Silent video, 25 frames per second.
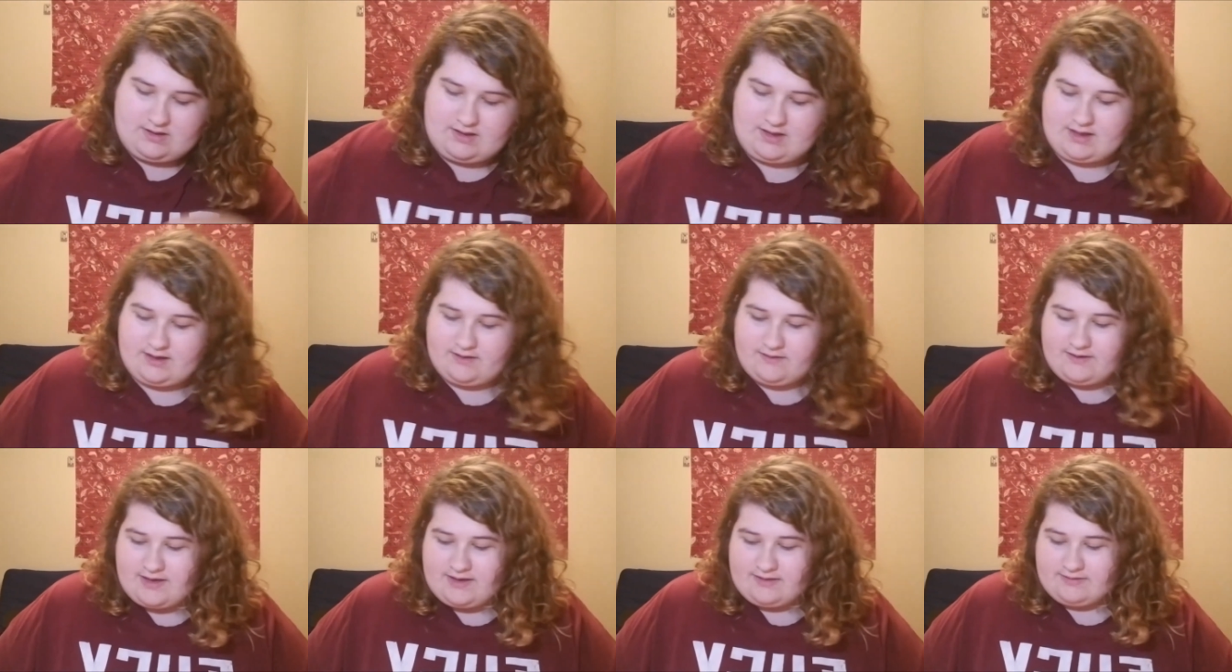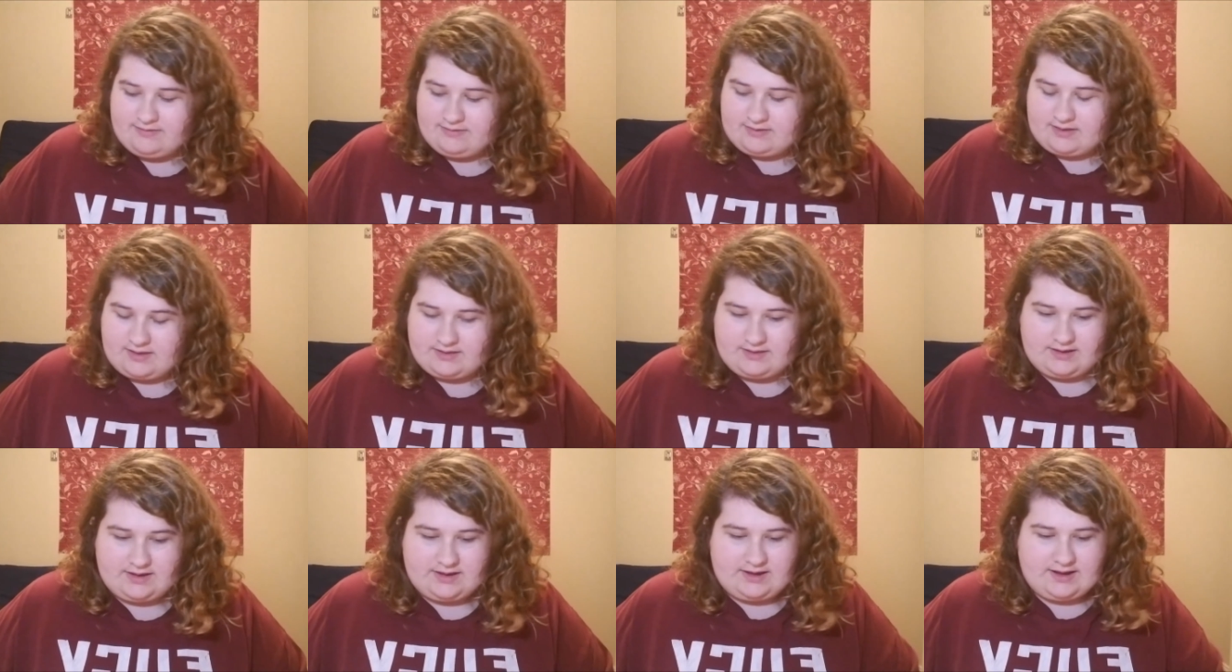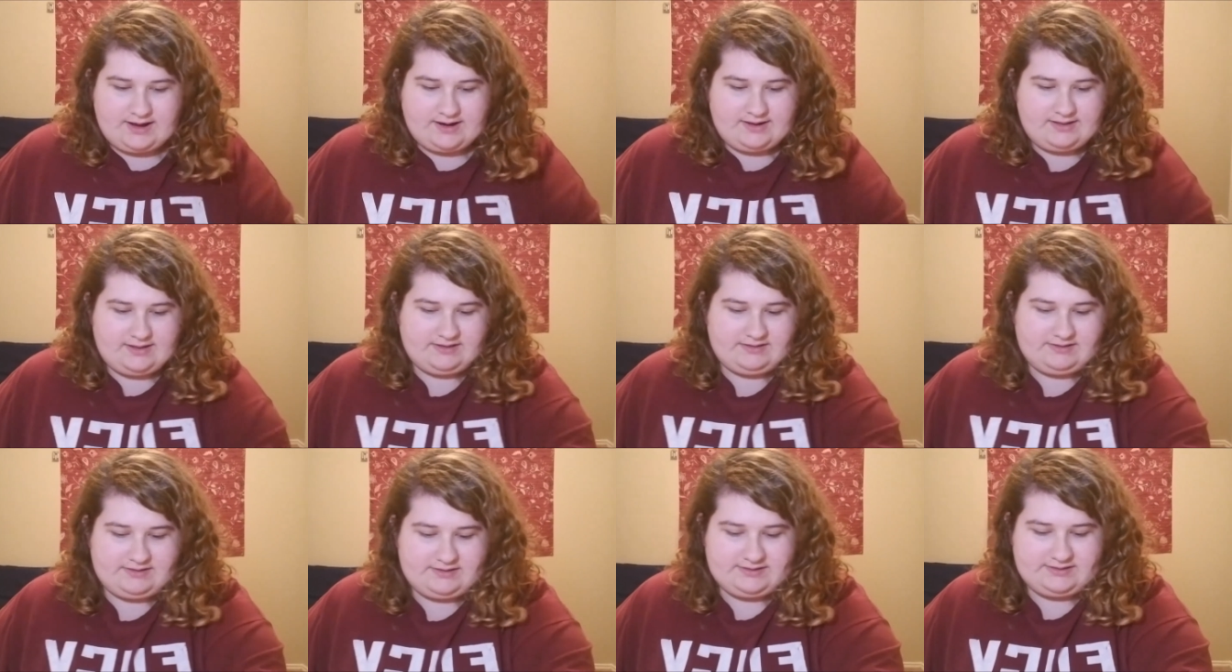Okay, I think I kind of
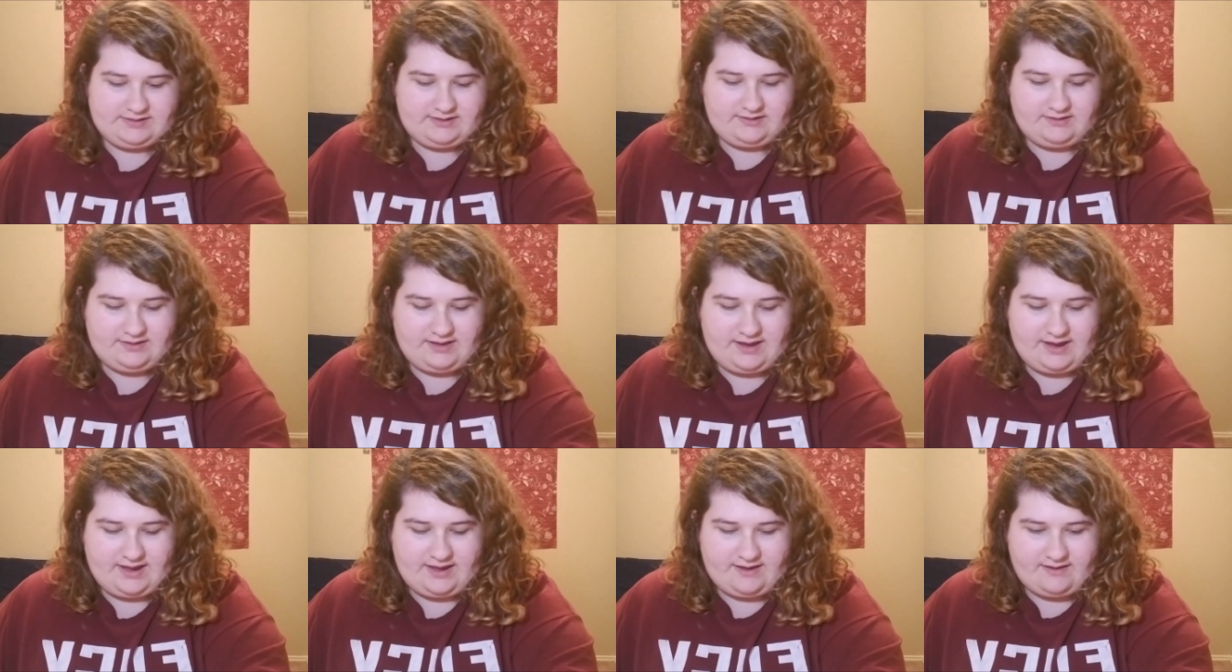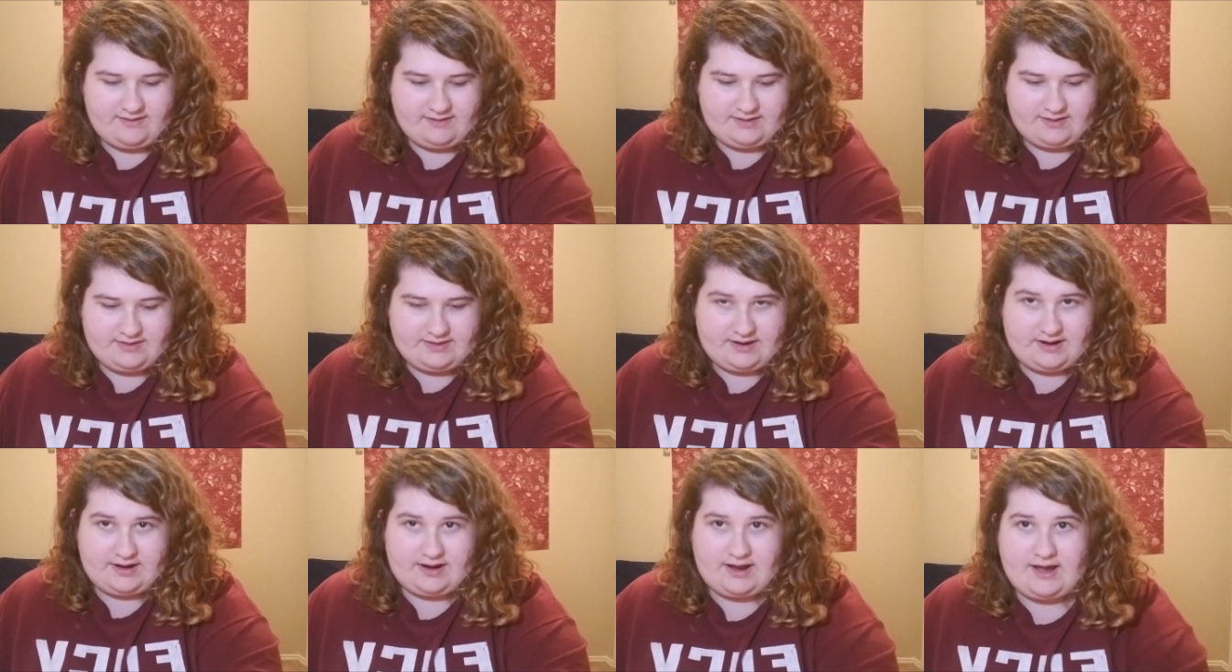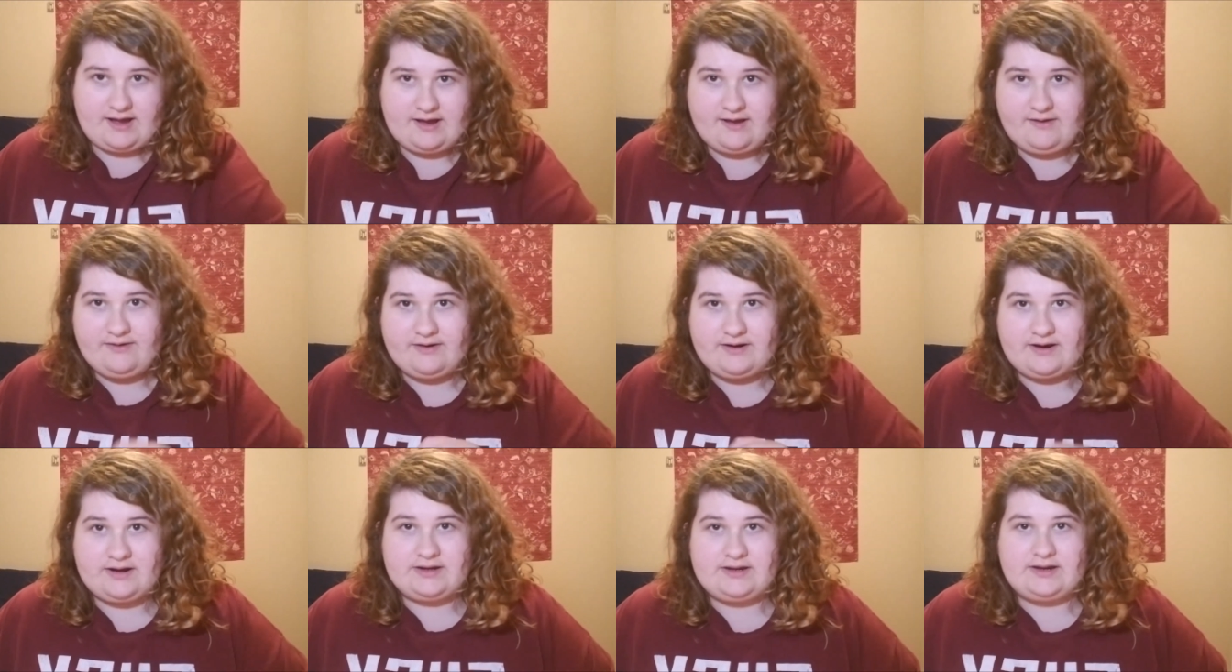like this little layout that I got
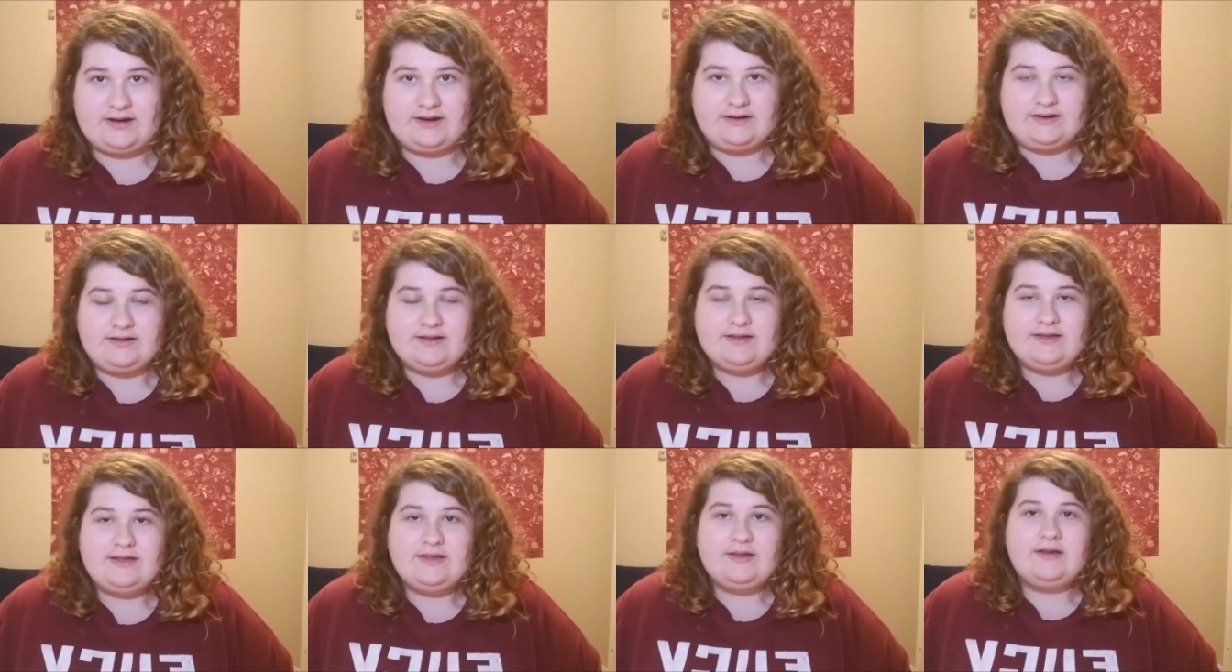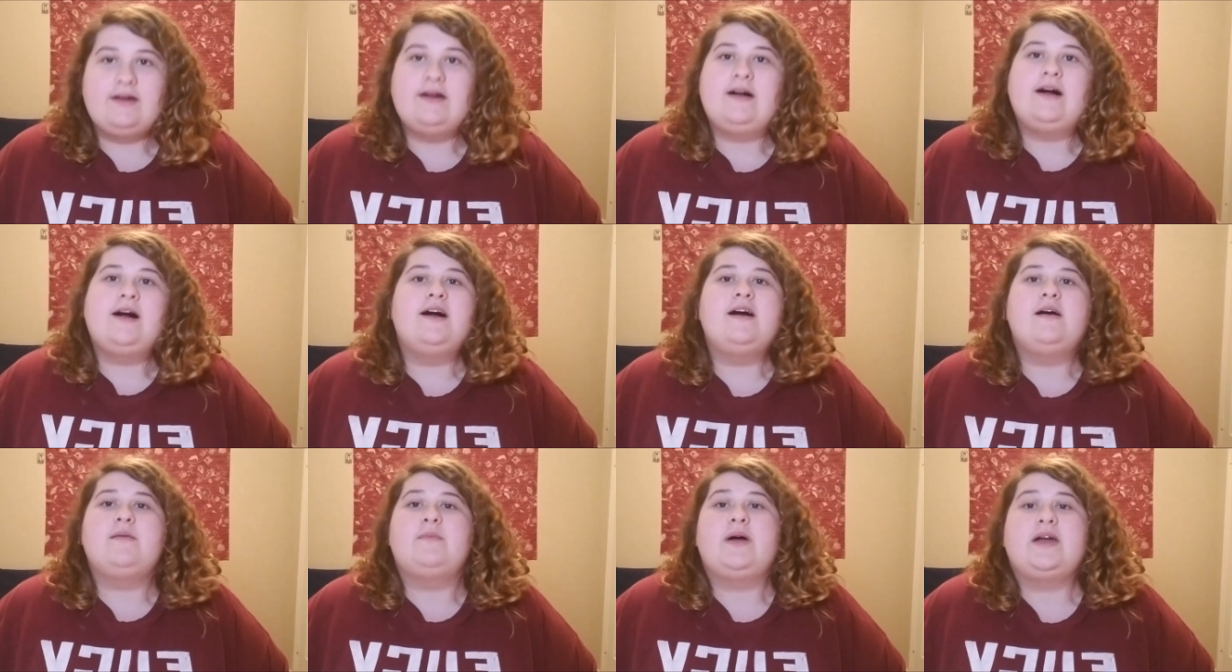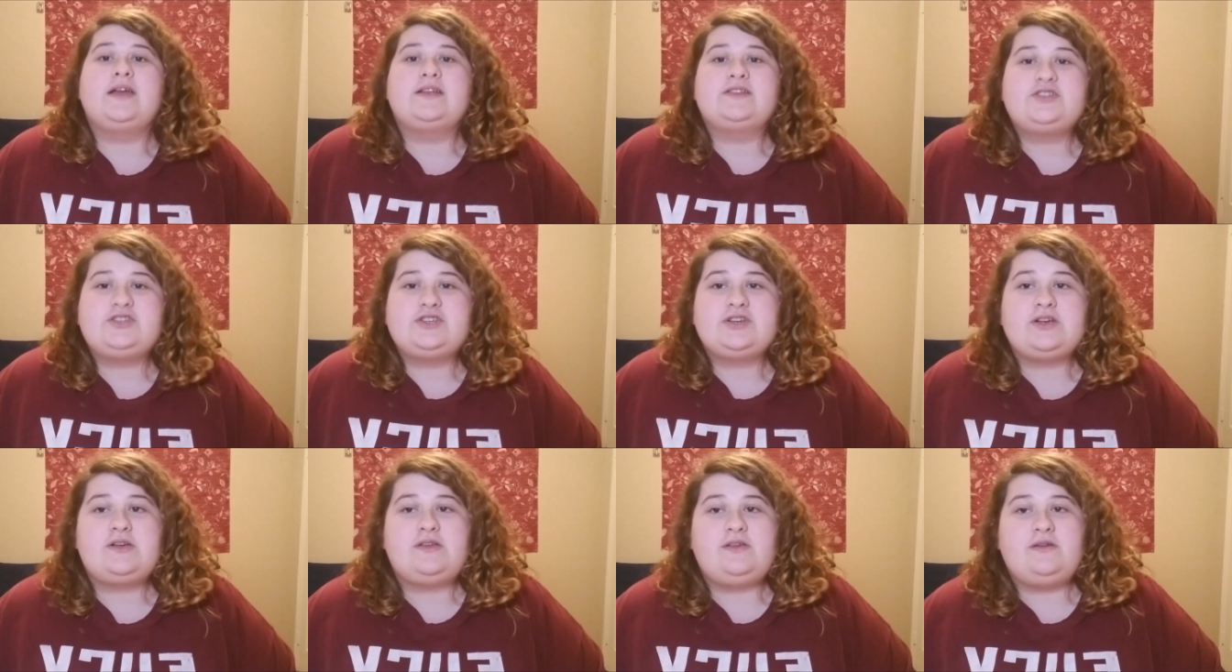going on here. Um, I'd
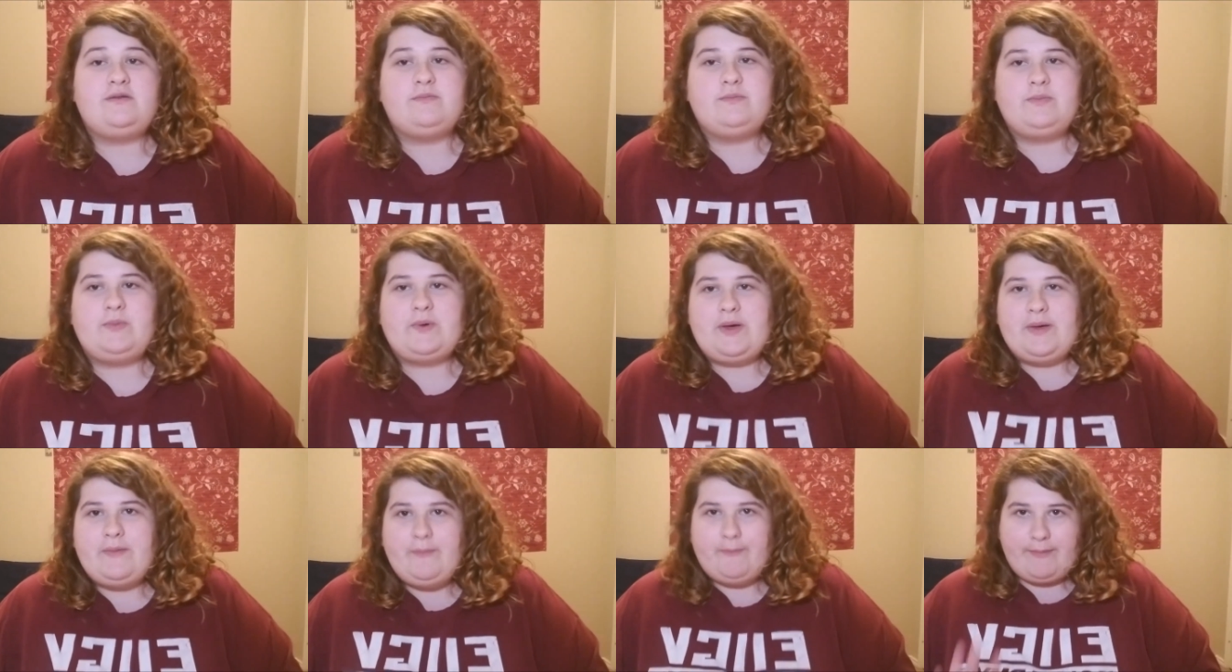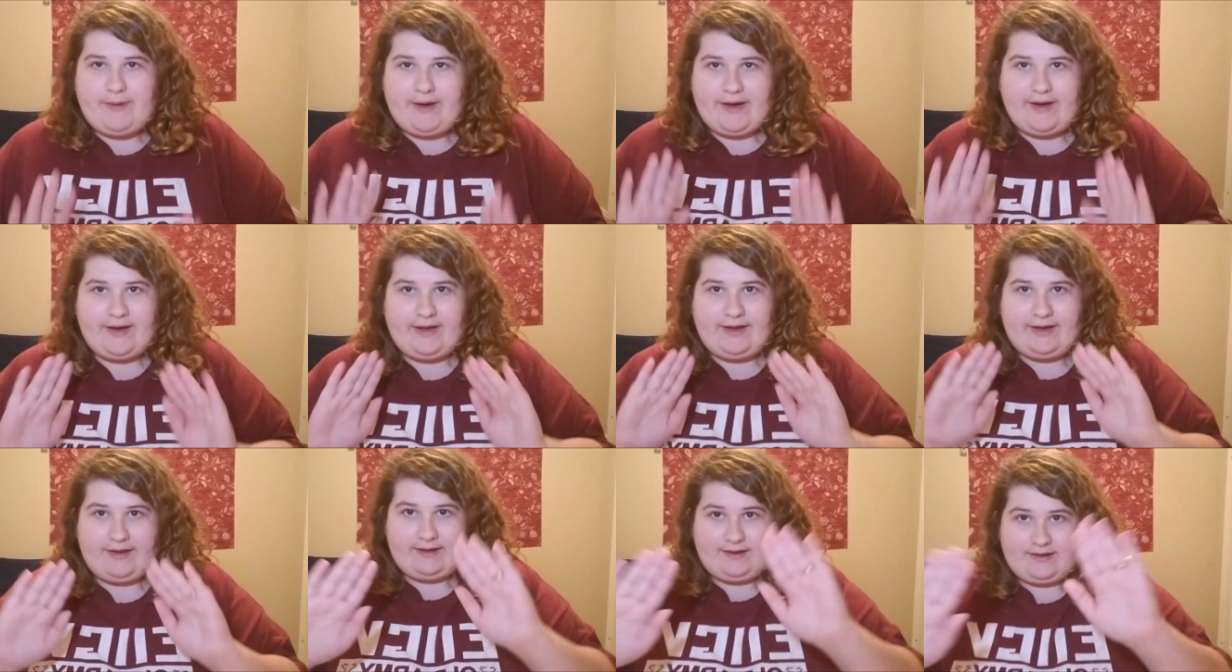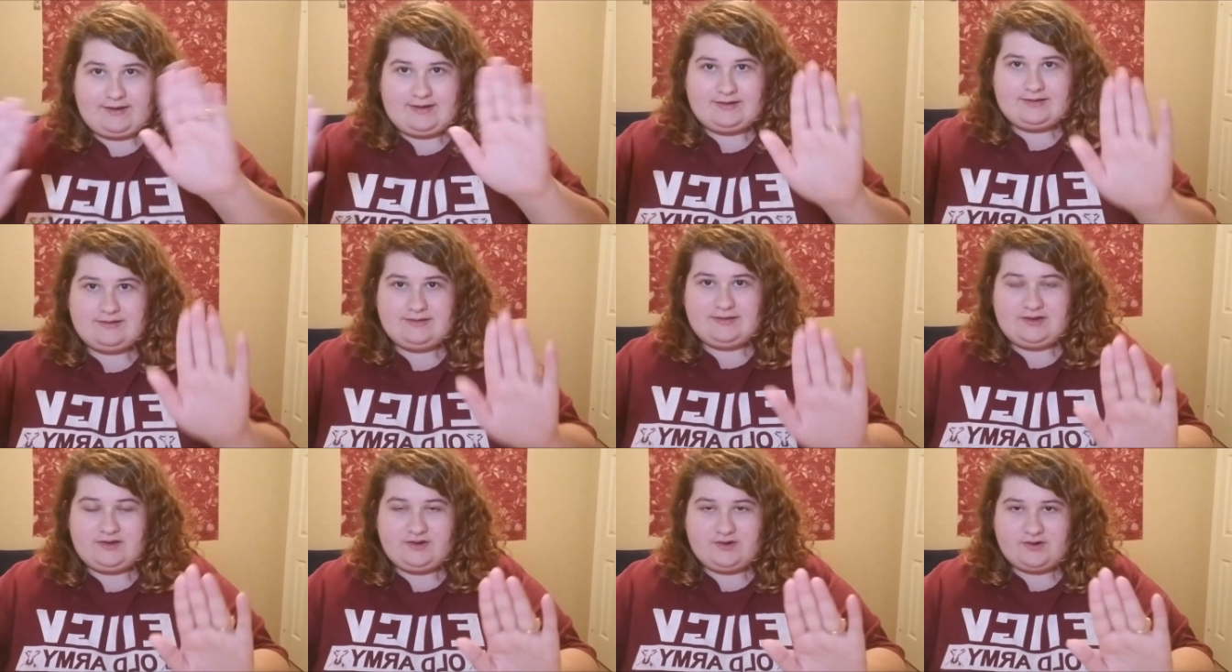show you, but my,
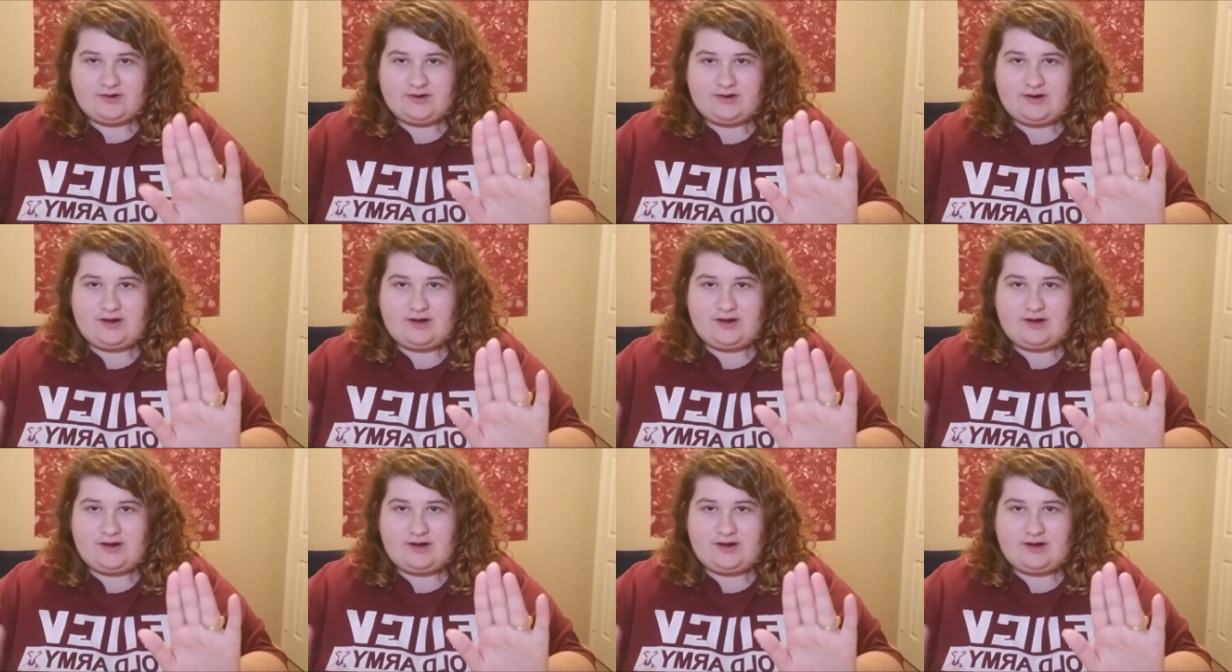you're